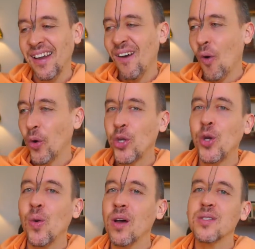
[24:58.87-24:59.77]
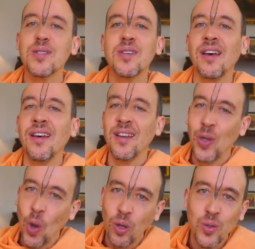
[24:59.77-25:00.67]
or nuanced
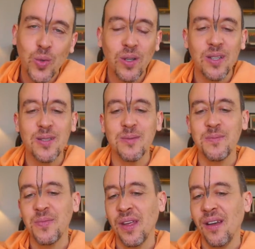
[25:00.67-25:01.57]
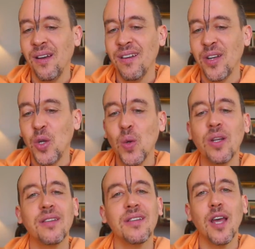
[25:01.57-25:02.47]
non-dualism,
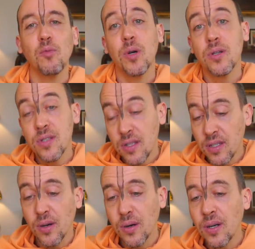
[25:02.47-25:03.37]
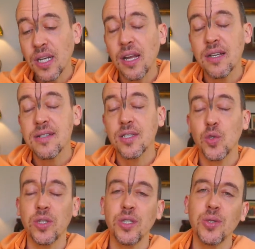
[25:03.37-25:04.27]
unity in diversity, or again, as it
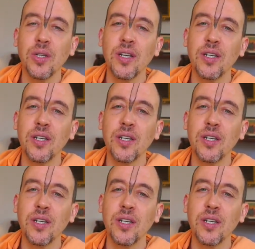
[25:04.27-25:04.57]
traditionally